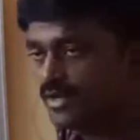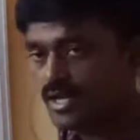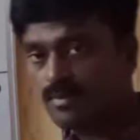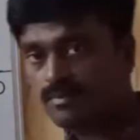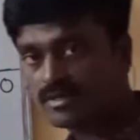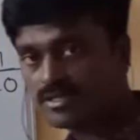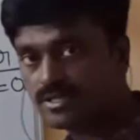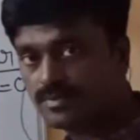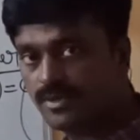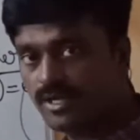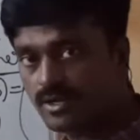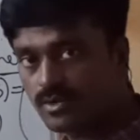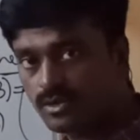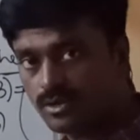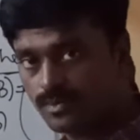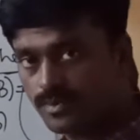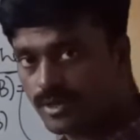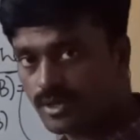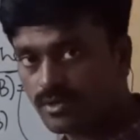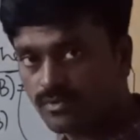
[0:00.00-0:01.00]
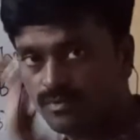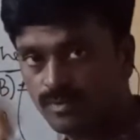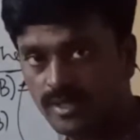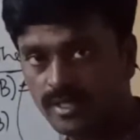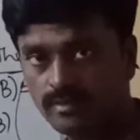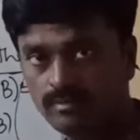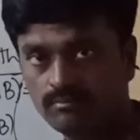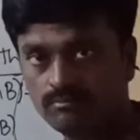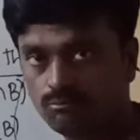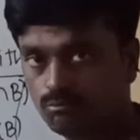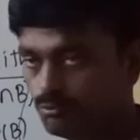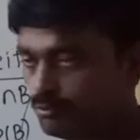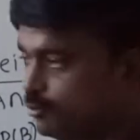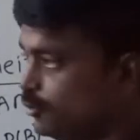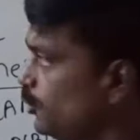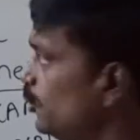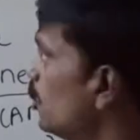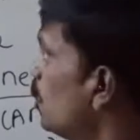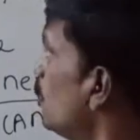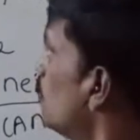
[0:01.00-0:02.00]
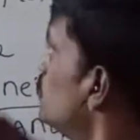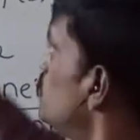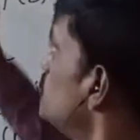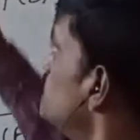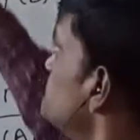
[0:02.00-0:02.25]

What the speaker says: A must be equal to P of B? No.